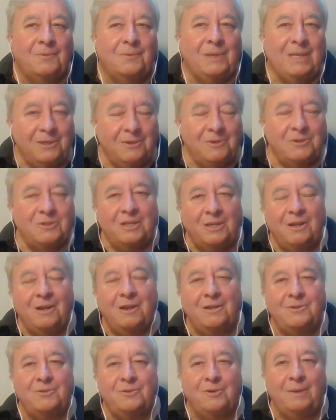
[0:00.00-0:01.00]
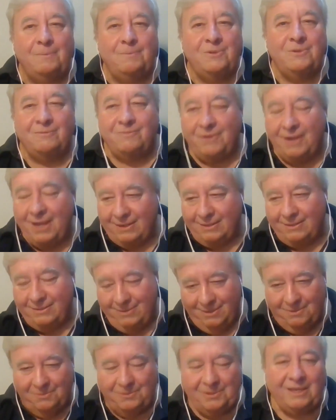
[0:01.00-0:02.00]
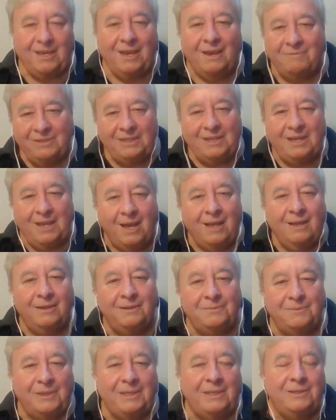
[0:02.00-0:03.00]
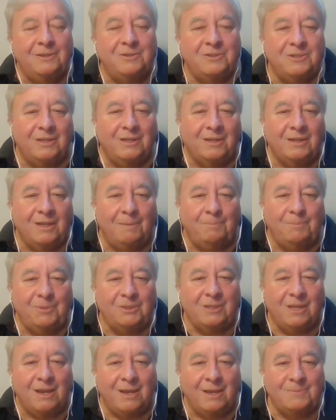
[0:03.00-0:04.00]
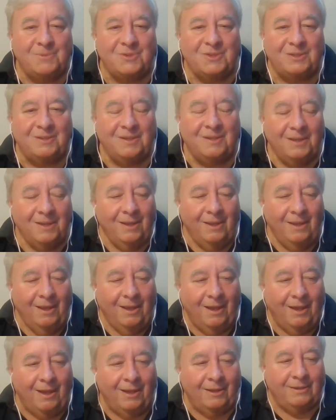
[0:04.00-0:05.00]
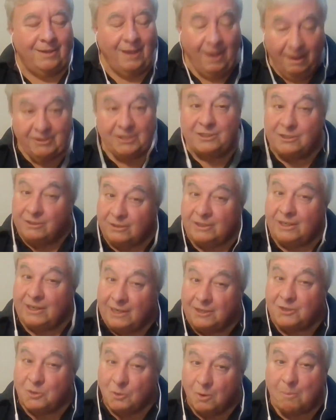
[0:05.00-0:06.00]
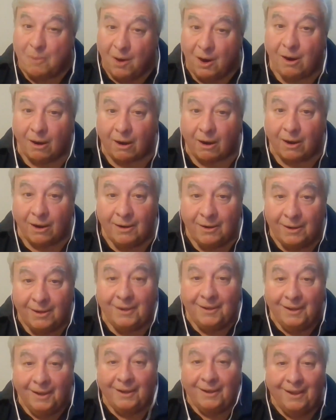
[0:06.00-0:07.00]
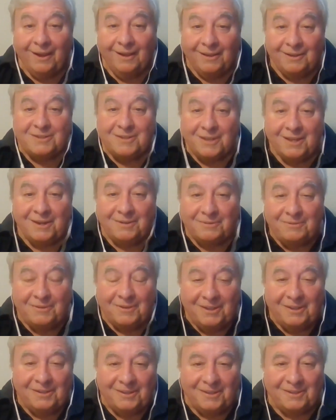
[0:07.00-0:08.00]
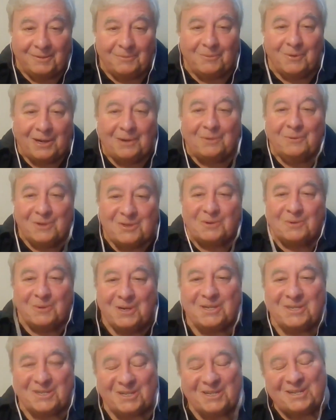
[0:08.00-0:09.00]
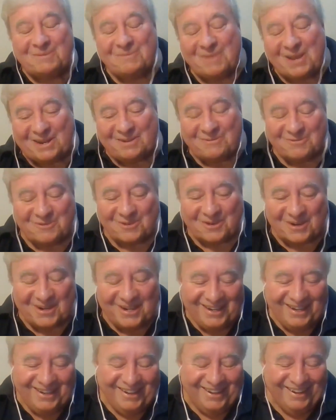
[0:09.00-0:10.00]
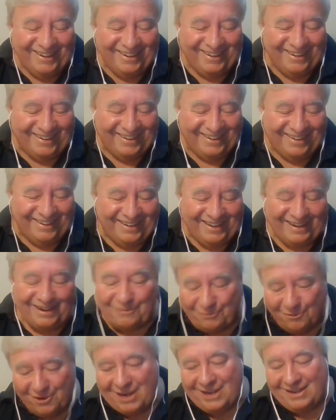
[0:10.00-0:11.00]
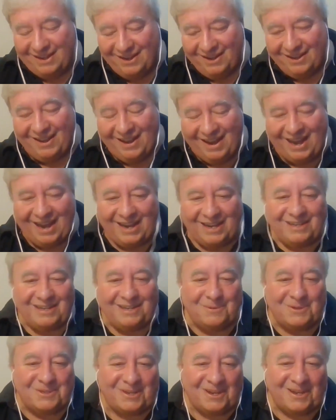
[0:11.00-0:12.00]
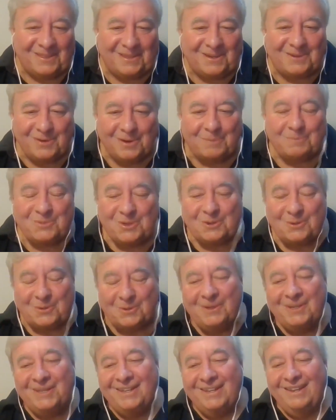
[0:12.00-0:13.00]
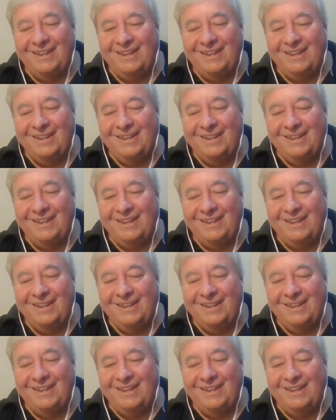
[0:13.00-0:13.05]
we used it on trips. In fact, with Kevin Callan, we used it a couple times, and Kevin turned it into a bar instead of what it was originally made for. And a friend, Andy, was on the trip too,